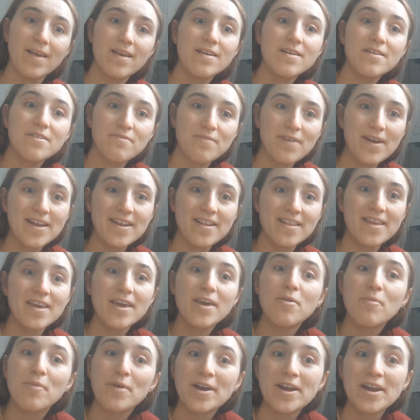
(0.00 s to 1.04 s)
Finally,
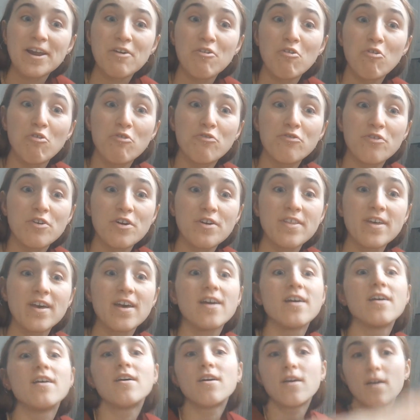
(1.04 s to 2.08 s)
we're going to go for the
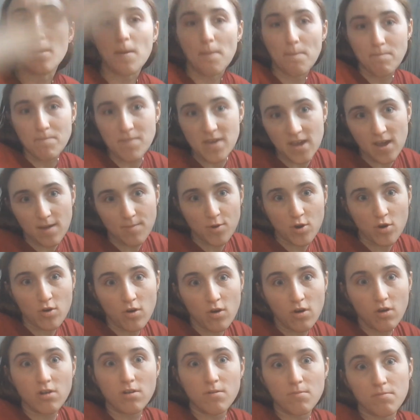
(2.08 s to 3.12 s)
make up your
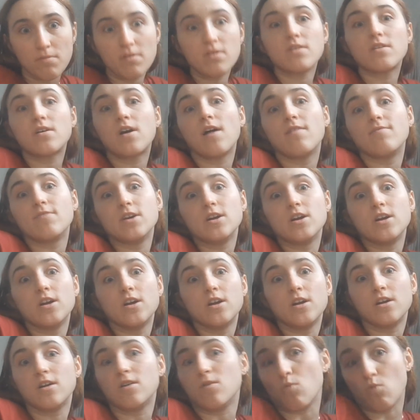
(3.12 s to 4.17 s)
own book
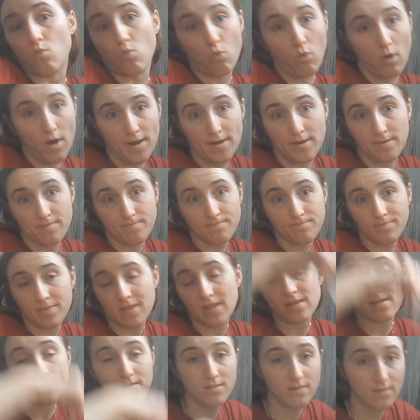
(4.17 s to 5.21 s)
cover 1.
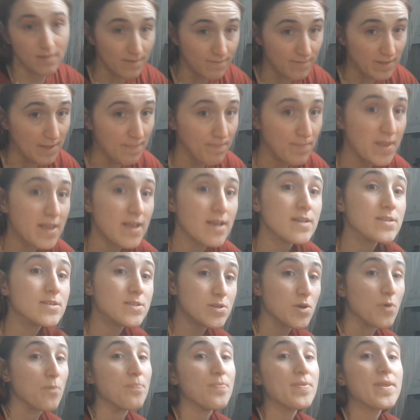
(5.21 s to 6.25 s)
Lovely.
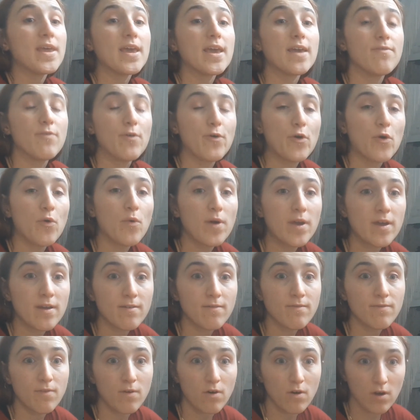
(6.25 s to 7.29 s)
So if you're going
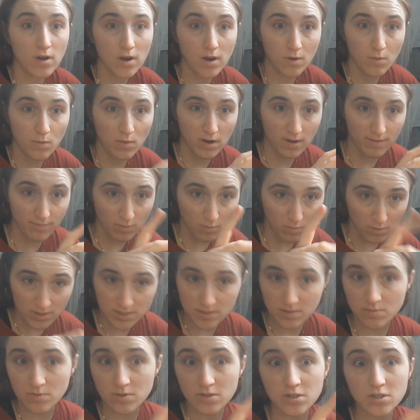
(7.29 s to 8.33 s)
for one of the
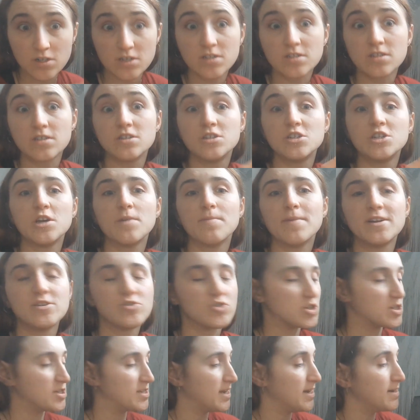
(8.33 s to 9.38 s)
ones with just the
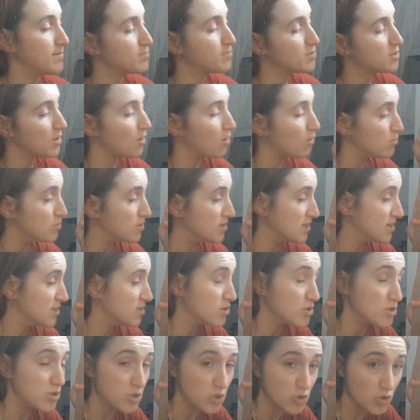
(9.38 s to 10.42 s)
geometric shapes, all you need to
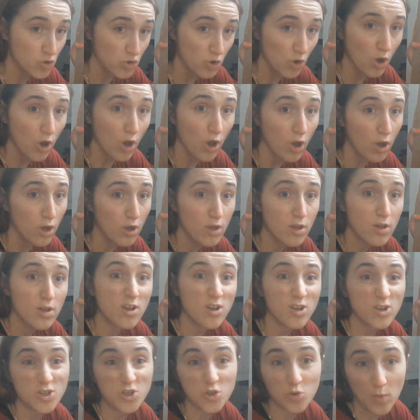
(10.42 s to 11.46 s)
do is draw
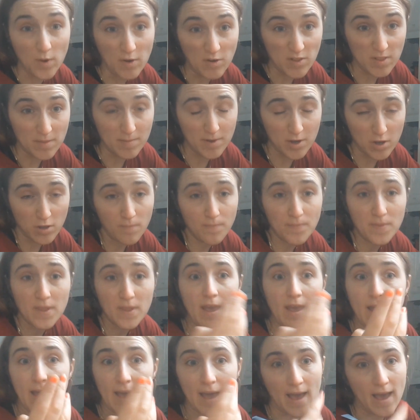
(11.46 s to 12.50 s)
a square in the middle
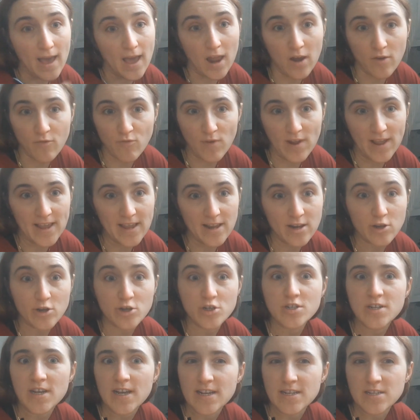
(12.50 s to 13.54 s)
and write in your
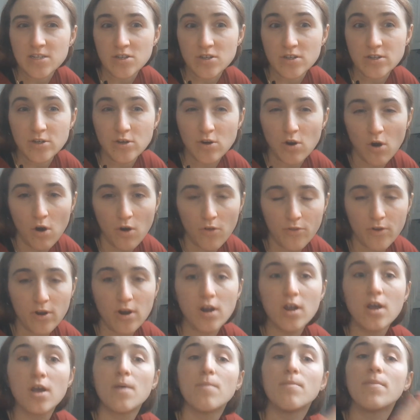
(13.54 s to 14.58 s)
title and your author.
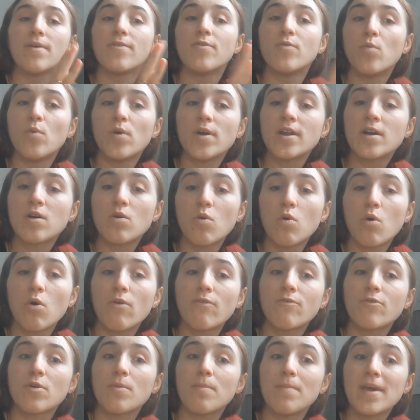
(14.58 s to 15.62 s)
But if you want to go
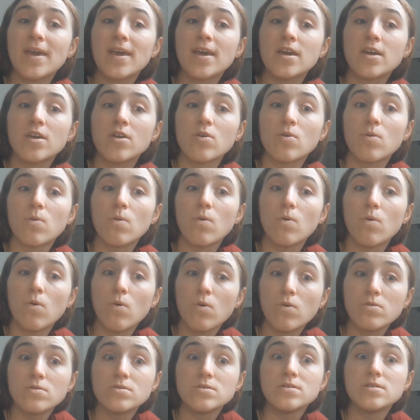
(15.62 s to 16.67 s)
for making your
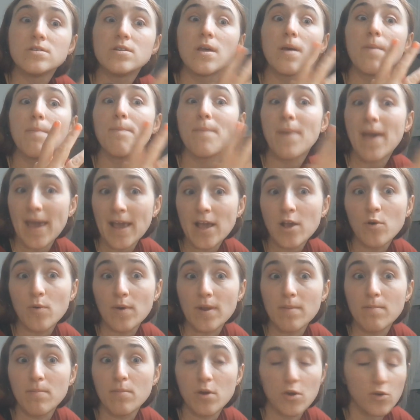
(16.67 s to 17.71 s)
own
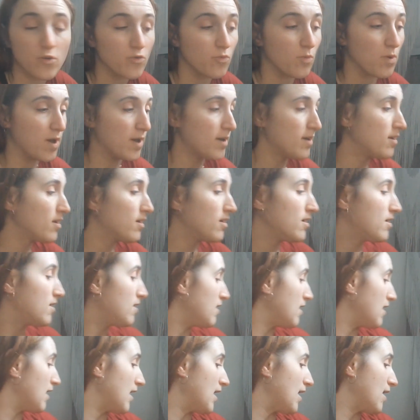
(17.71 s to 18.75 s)
penguin books one,
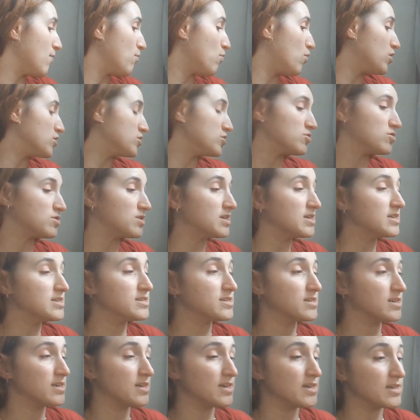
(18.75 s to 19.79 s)
what you'll need
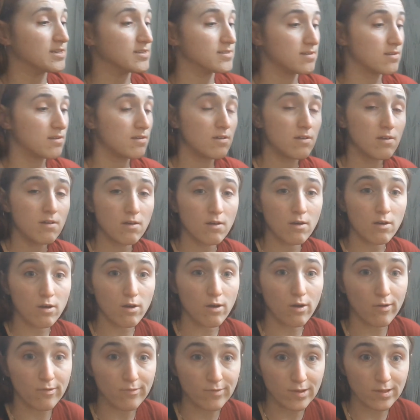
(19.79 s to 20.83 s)
is
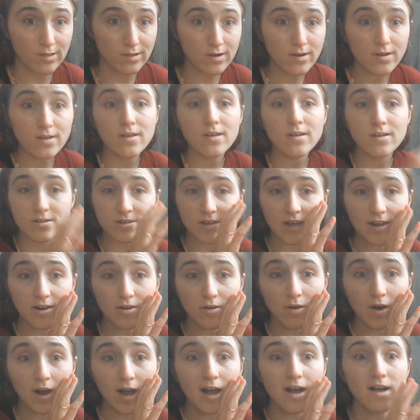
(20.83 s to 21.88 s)
a ruler, which I
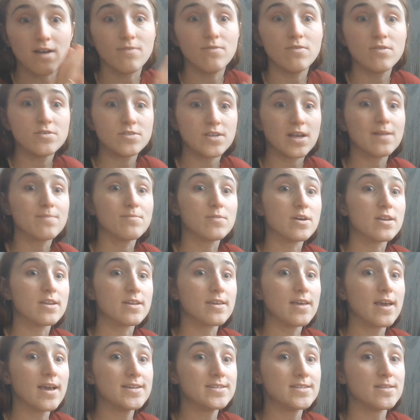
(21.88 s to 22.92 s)
don't have, so I'm going
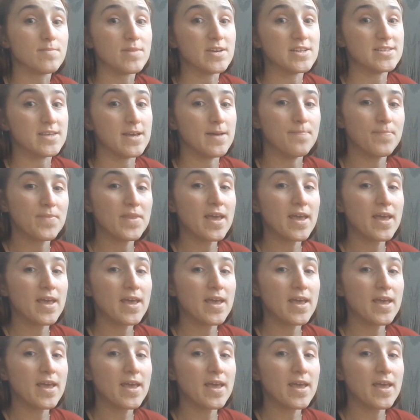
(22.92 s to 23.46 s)
to guesstimate it.